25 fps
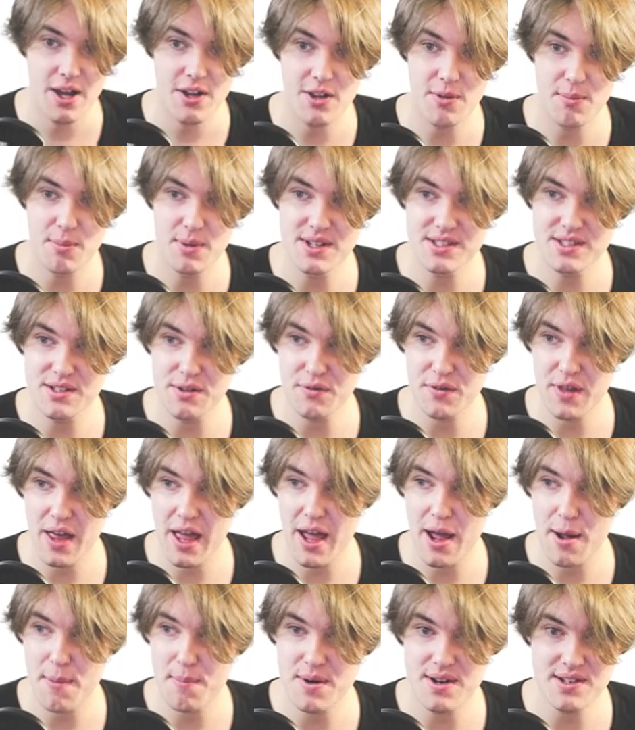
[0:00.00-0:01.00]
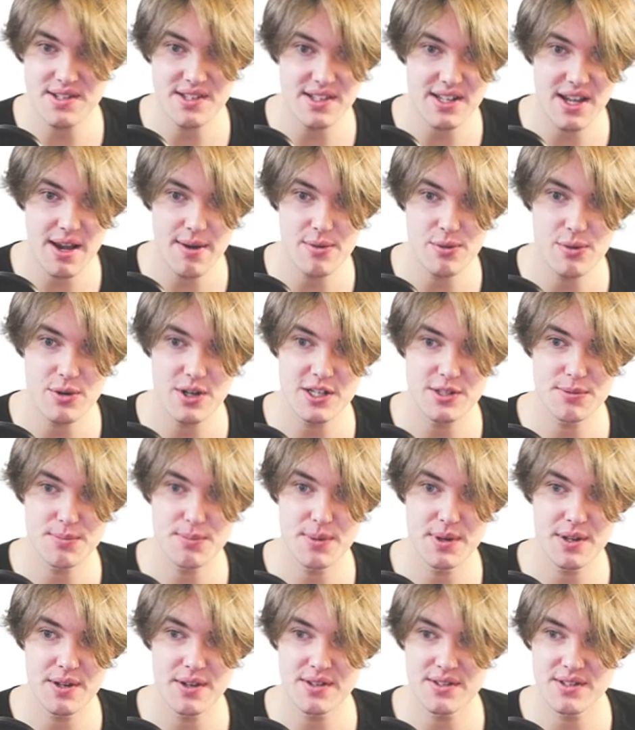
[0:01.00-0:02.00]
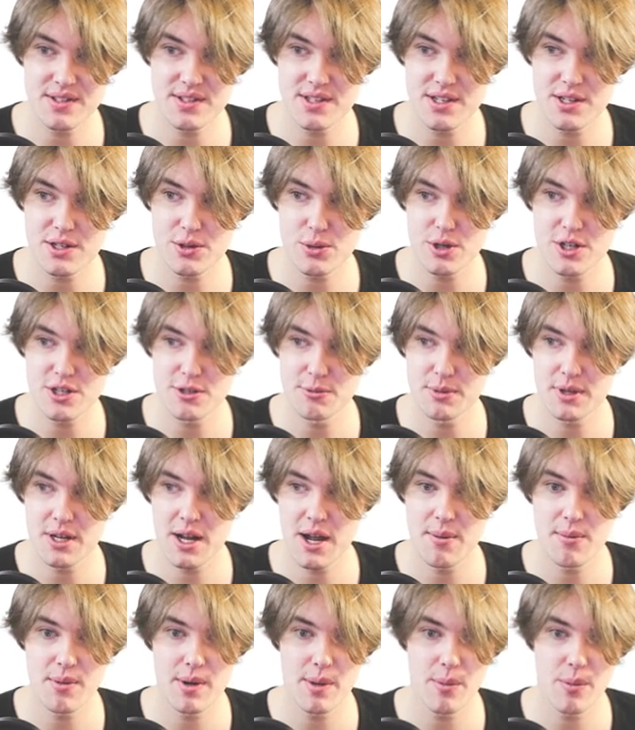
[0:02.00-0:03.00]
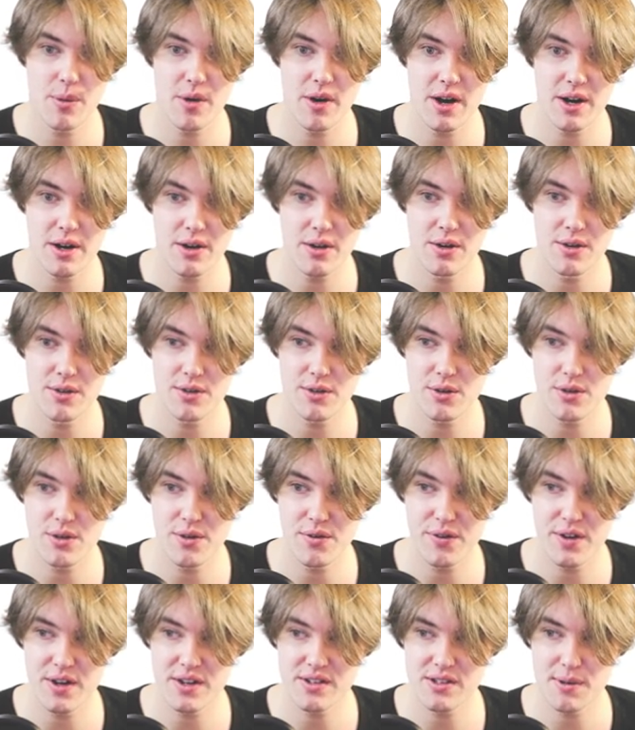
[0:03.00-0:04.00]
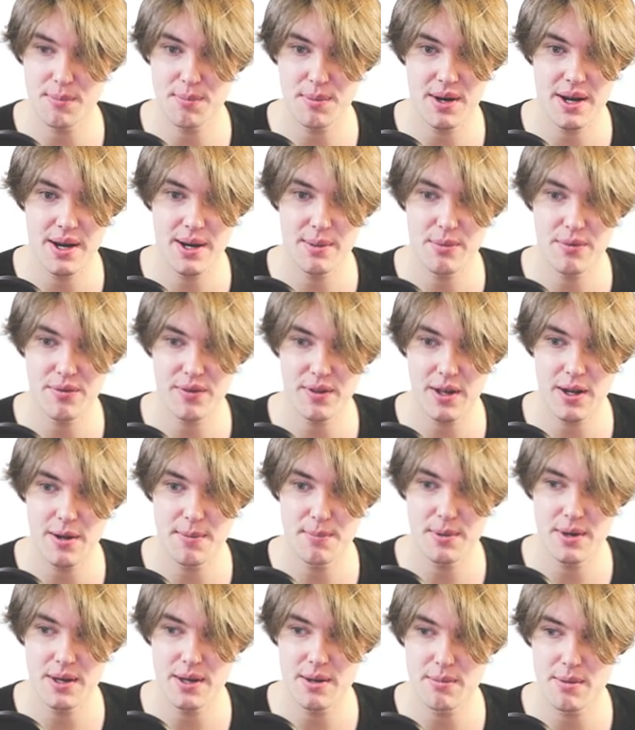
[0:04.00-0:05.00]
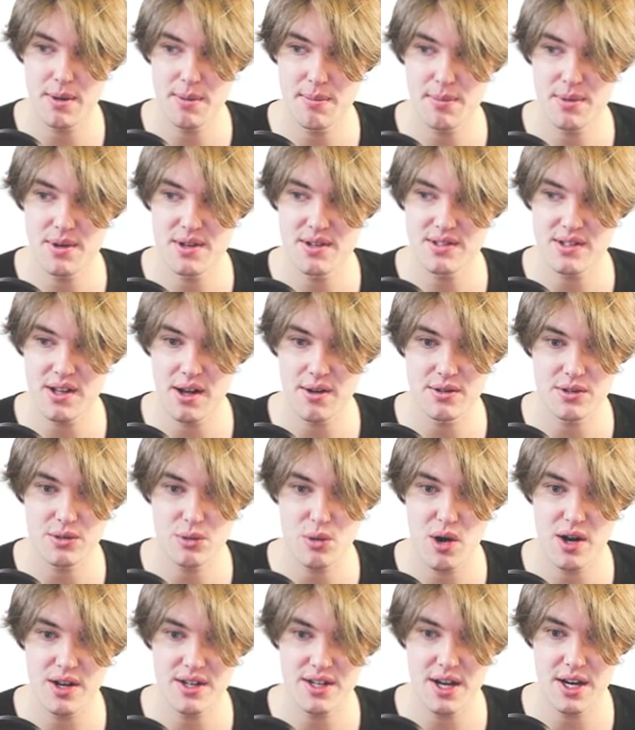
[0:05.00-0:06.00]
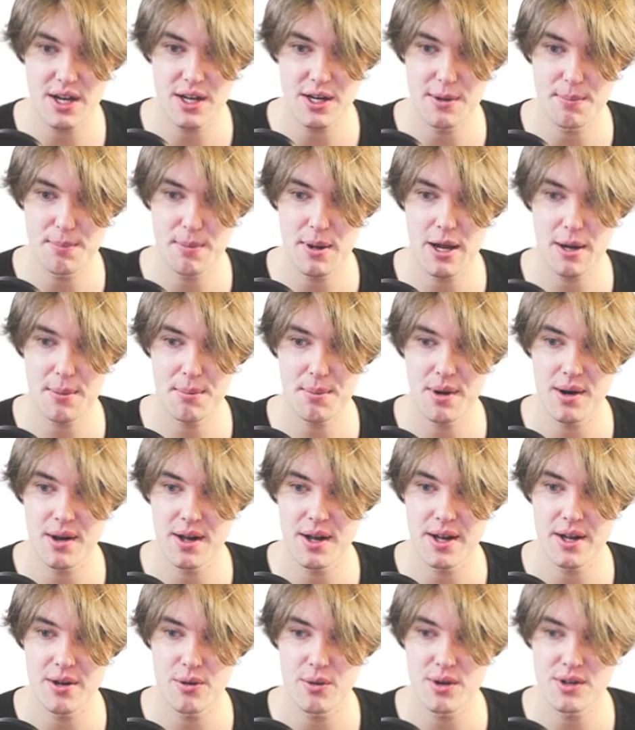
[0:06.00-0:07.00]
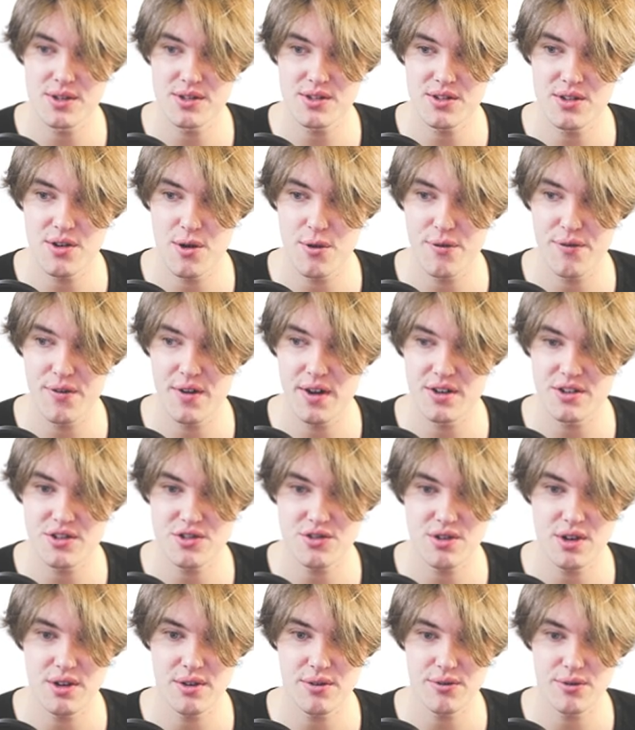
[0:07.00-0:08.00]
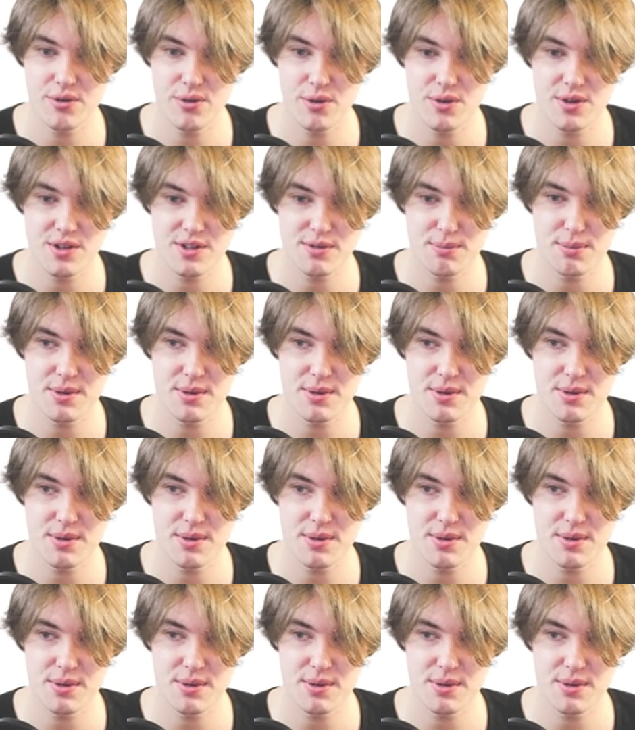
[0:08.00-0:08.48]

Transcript: In the midst of that, a blessing came to us because the situation became one where I couldn't do the things I planned with the company and members. I was quite taken aback, but I also found strength through this